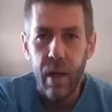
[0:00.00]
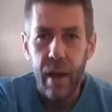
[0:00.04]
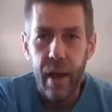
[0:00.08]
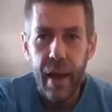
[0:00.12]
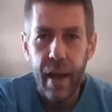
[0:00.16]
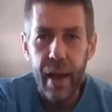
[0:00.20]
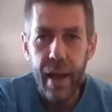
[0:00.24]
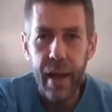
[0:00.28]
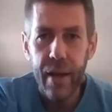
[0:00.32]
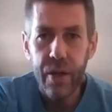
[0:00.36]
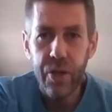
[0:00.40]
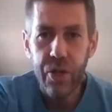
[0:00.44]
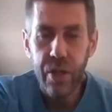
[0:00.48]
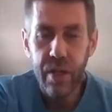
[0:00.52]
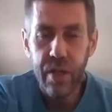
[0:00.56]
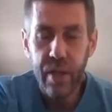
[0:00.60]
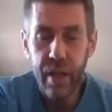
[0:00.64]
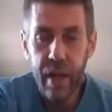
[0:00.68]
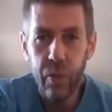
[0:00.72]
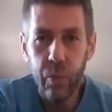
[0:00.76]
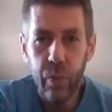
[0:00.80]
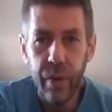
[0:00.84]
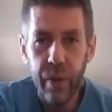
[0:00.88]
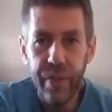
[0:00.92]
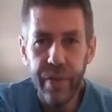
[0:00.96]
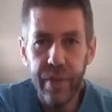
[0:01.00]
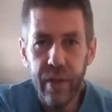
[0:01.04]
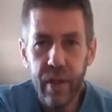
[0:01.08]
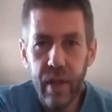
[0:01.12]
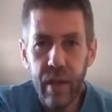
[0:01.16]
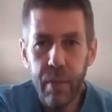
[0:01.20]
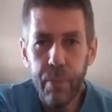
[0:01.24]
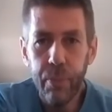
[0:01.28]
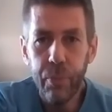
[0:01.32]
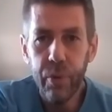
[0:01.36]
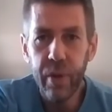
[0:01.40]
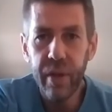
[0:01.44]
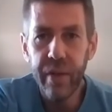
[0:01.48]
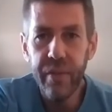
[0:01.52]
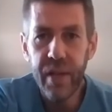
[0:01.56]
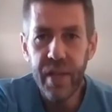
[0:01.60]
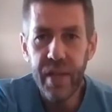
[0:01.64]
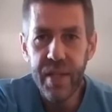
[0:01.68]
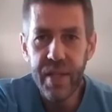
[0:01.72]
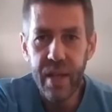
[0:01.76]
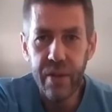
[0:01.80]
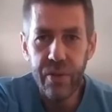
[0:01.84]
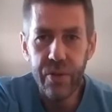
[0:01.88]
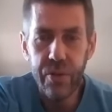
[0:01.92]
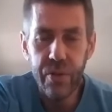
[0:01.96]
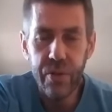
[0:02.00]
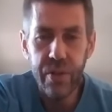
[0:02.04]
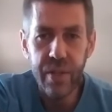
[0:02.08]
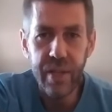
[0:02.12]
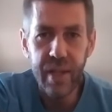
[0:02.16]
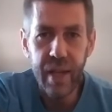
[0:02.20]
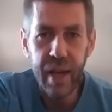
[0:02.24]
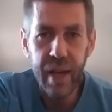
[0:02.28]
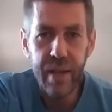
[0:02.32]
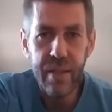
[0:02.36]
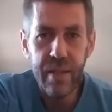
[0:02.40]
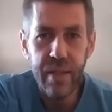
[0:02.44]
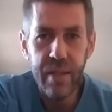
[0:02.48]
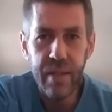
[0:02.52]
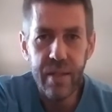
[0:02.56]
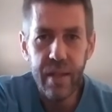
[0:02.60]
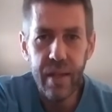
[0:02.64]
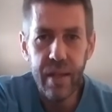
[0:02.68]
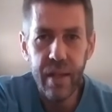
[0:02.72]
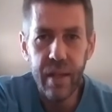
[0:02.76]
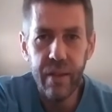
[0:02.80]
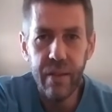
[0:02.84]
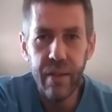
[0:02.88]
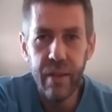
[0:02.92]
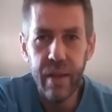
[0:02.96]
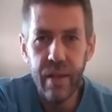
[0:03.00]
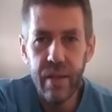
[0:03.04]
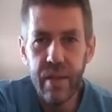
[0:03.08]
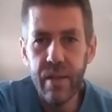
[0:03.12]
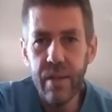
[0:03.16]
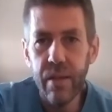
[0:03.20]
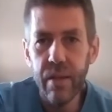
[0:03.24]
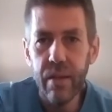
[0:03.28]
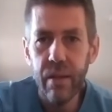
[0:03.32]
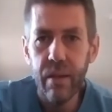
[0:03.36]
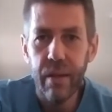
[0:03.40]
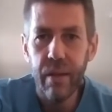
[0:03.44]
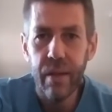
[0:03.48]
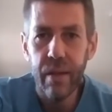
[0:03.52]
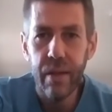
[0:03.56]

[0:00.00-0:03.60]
And just like with the previous exercises in this